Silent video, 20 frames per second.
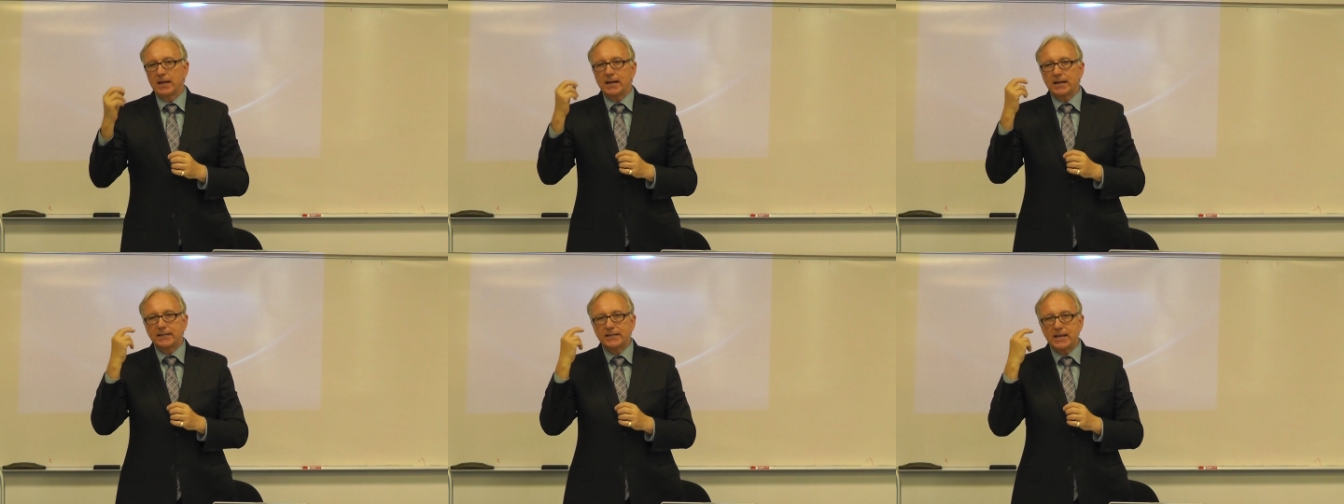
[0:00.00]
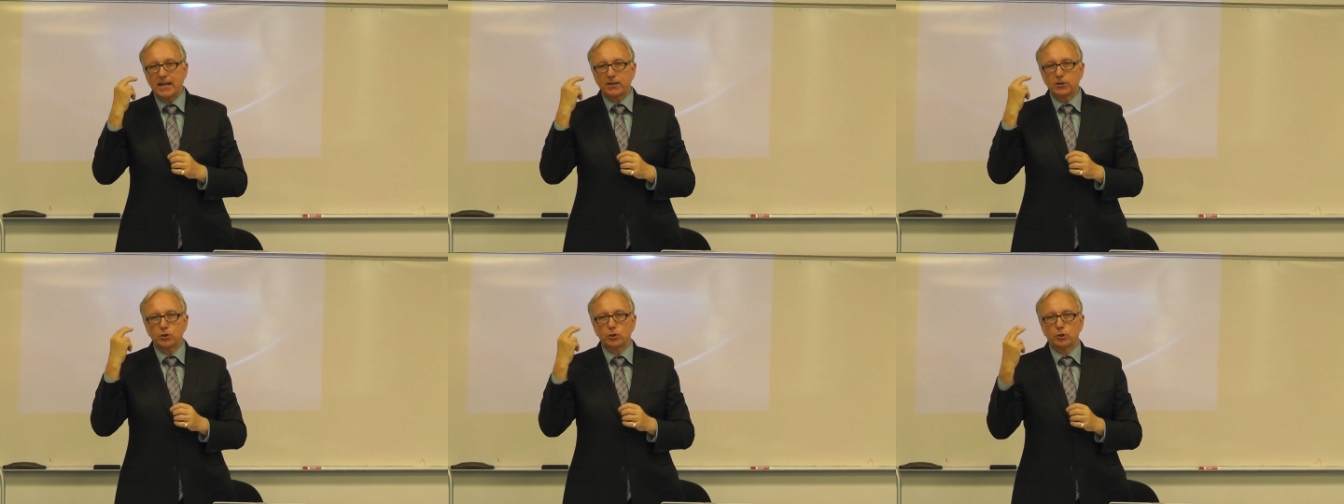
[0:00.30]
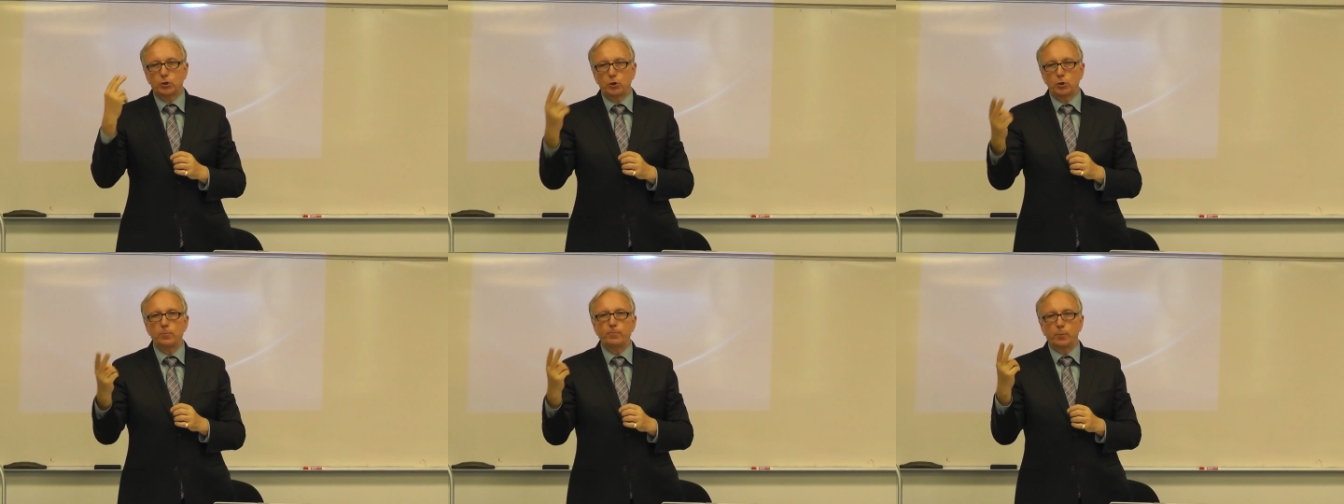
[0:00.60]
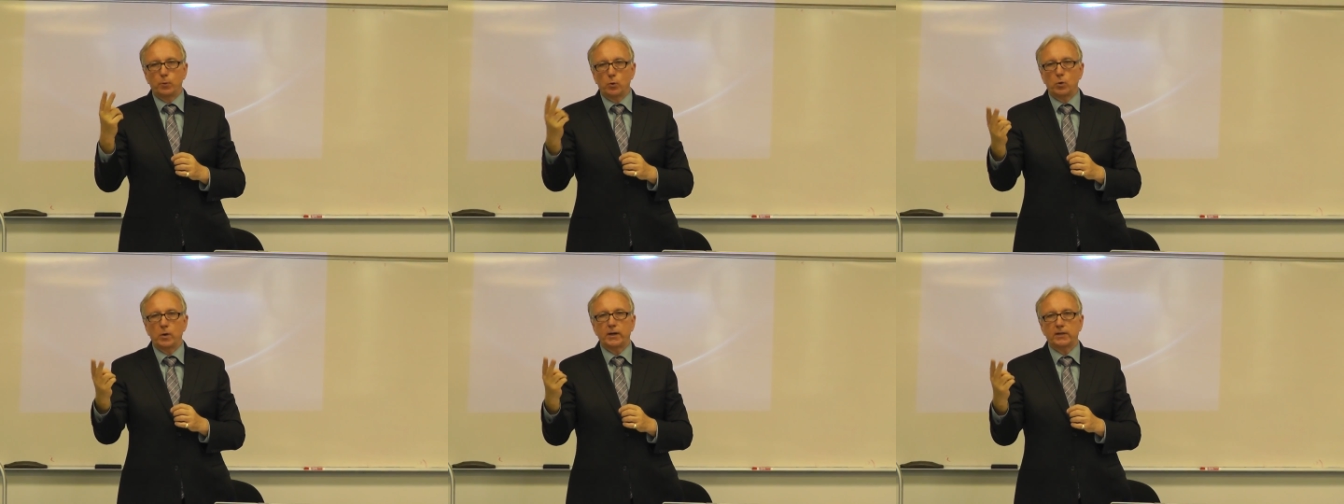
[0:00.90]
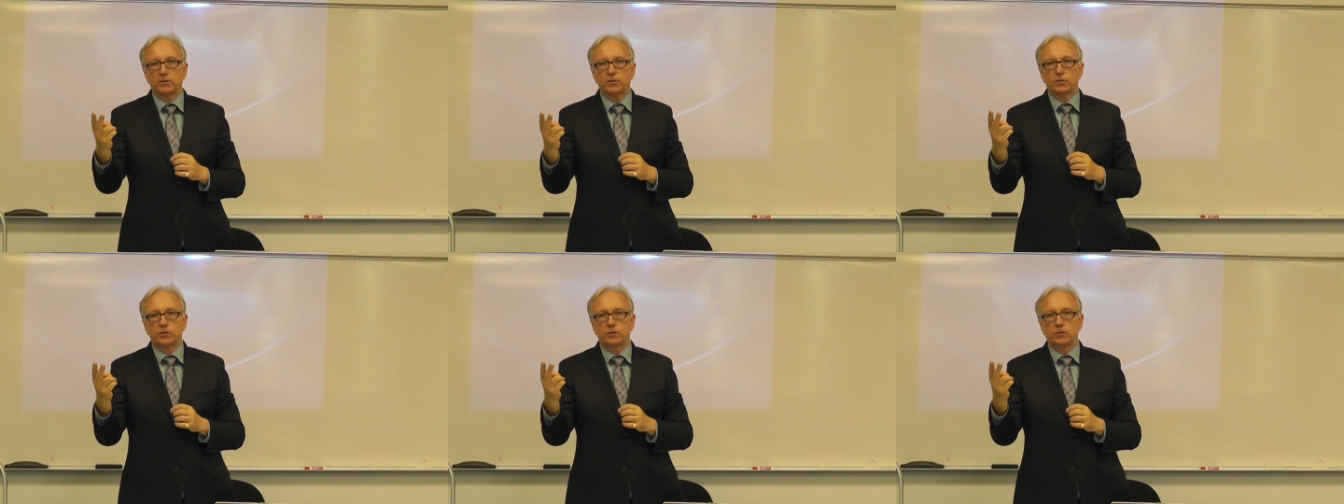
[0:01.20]
it takes two
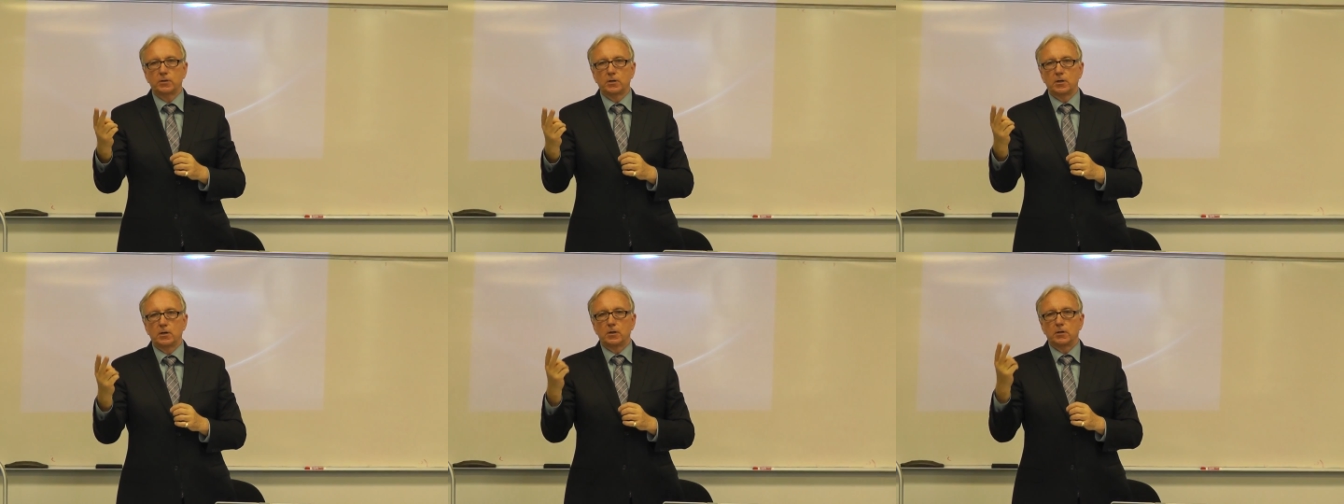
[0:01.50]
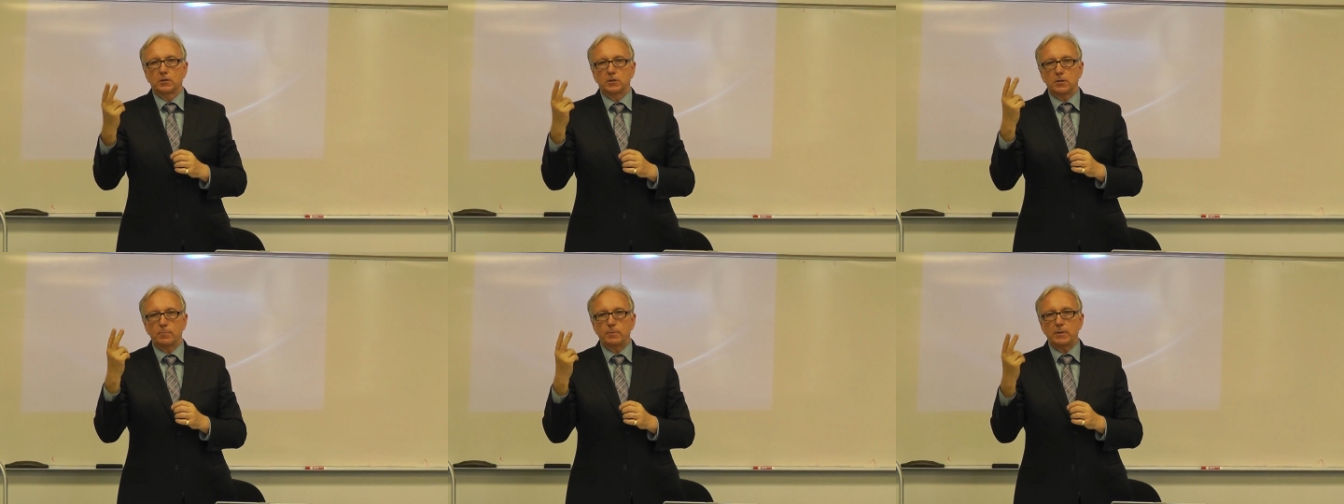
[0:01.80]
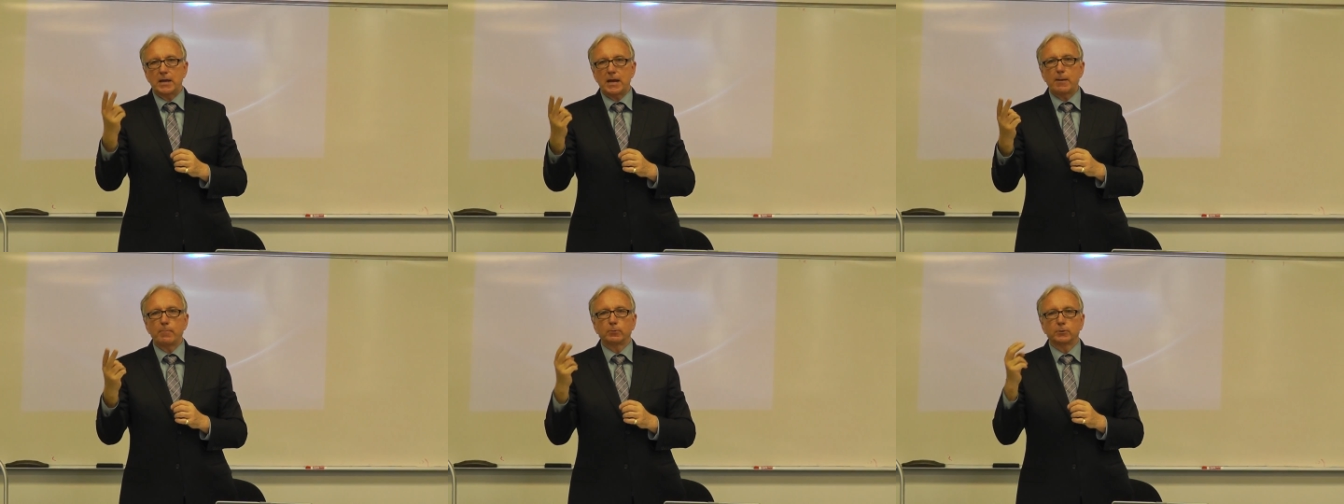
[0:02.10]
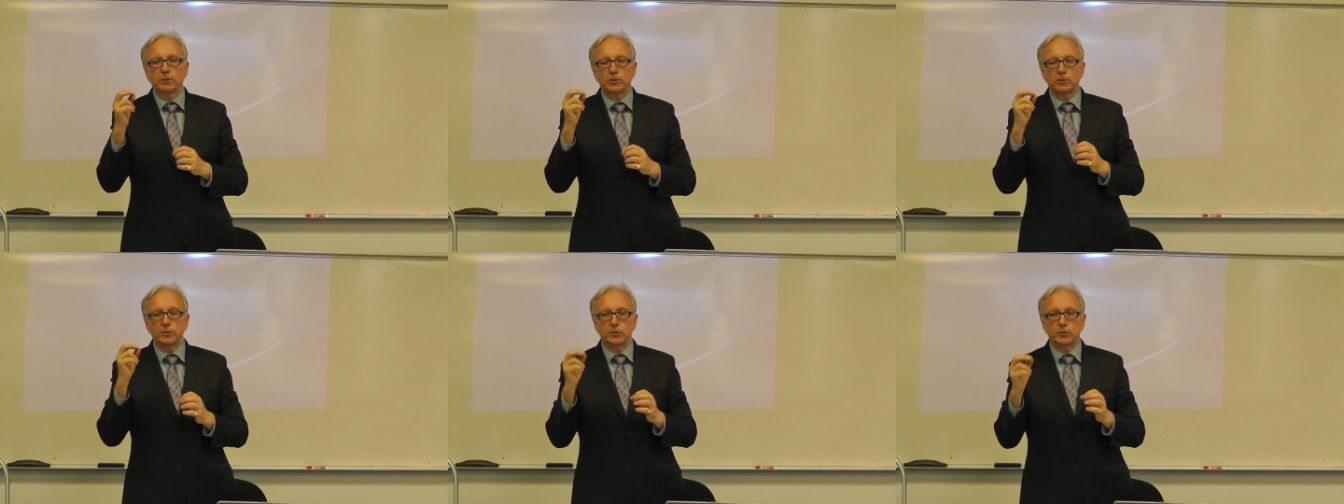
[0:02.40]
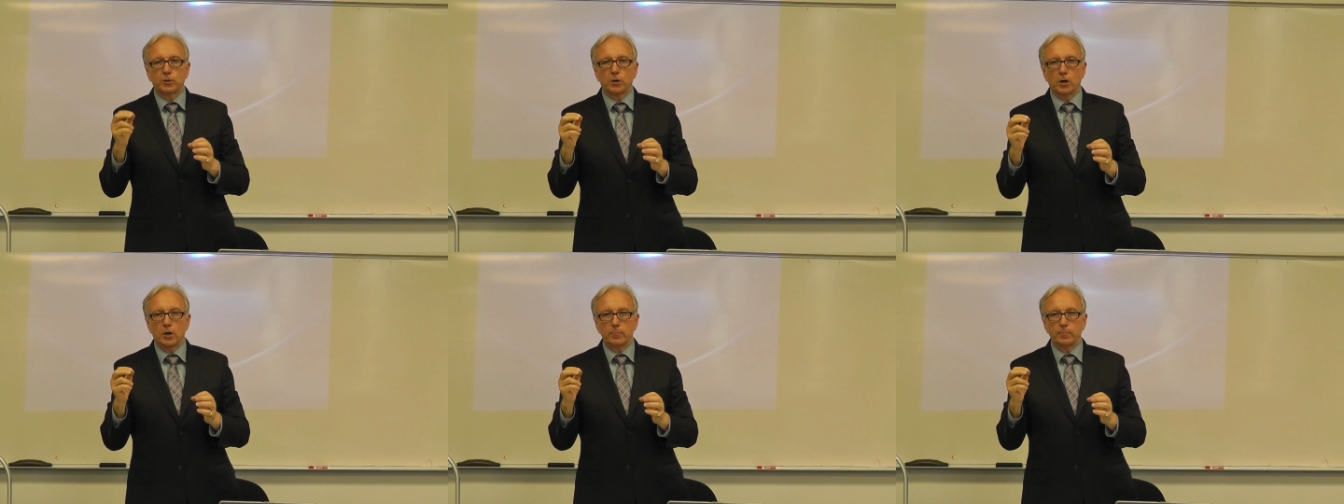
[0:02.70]
points to be able to
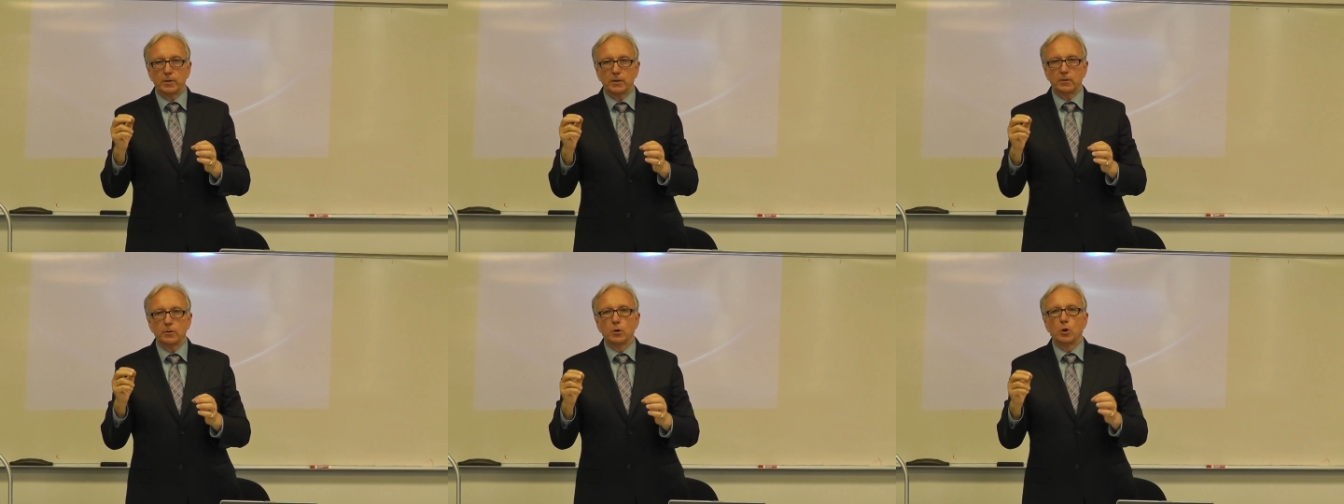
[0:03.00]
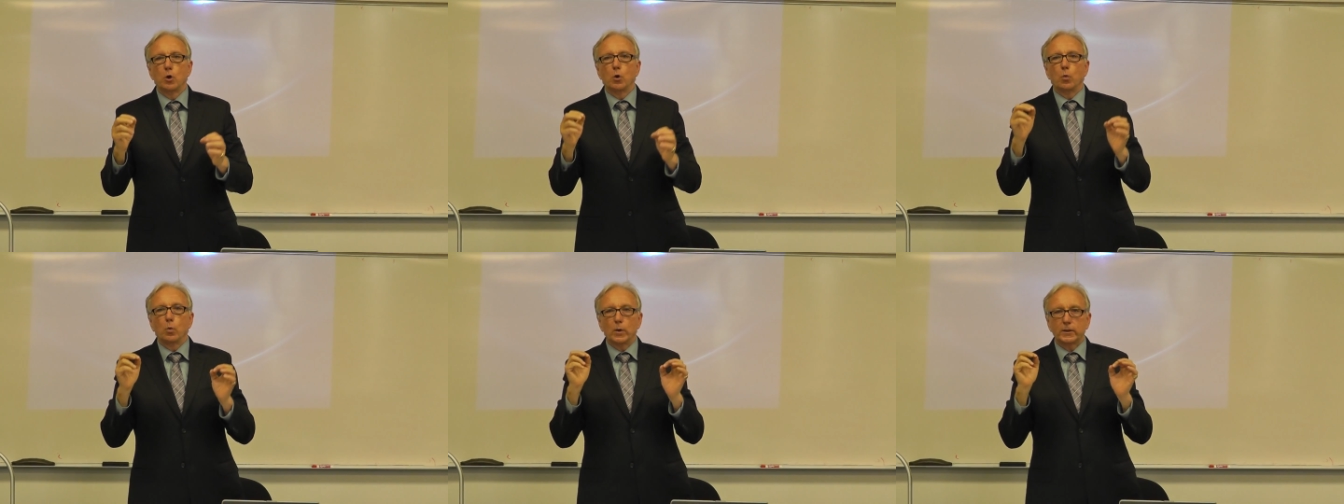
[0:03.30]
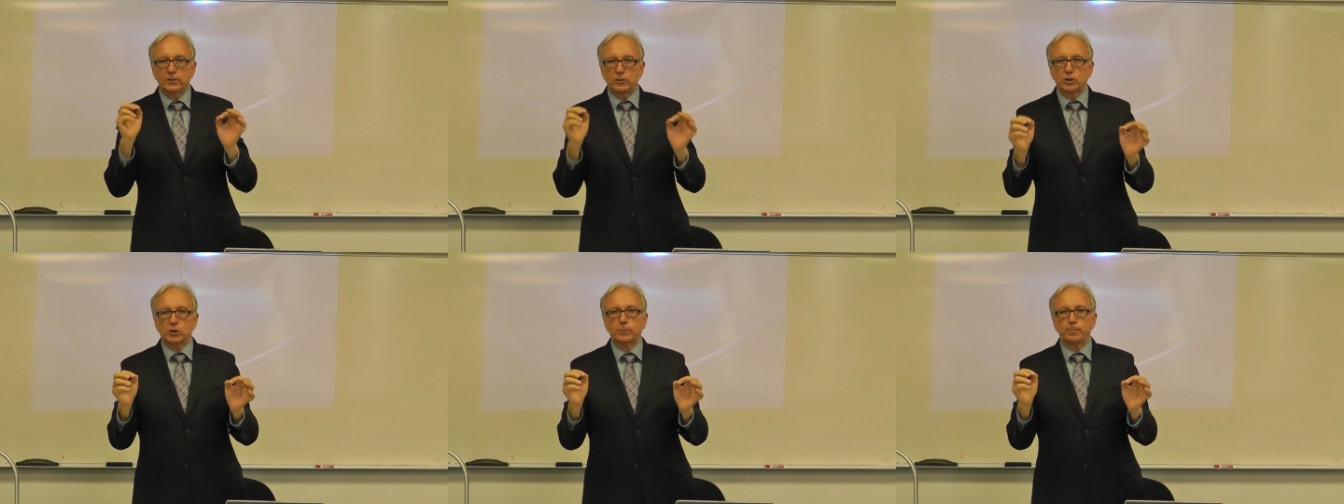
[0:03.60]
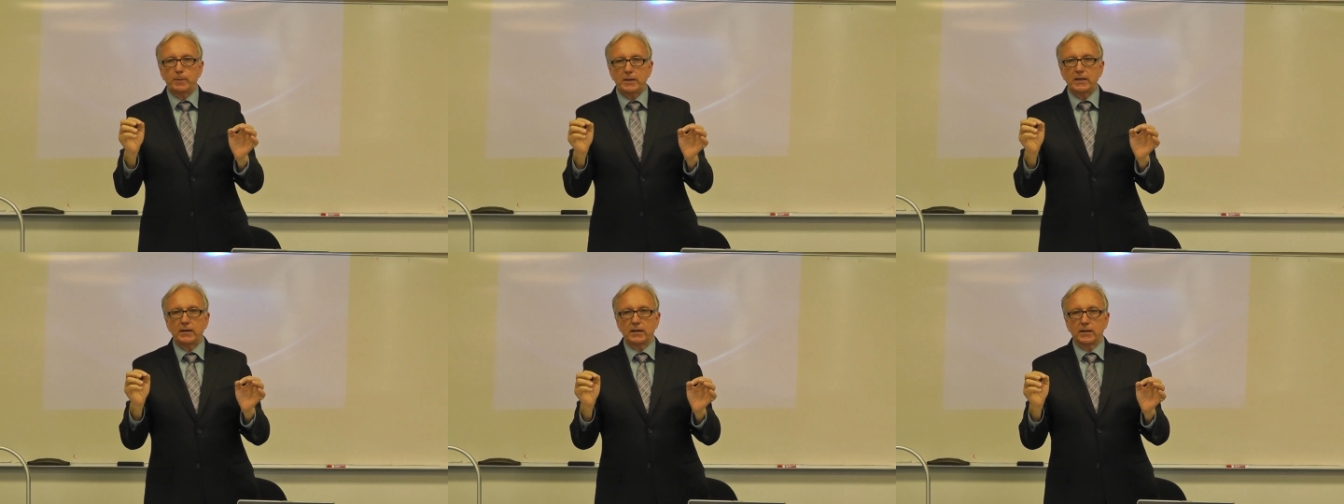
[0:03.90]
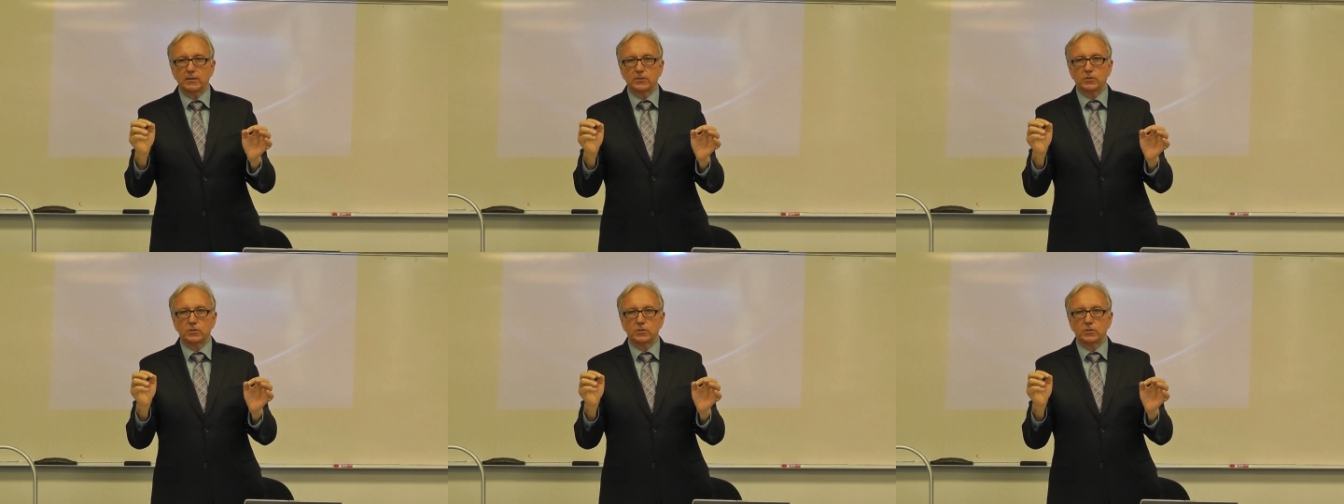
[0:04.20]
determine what the speed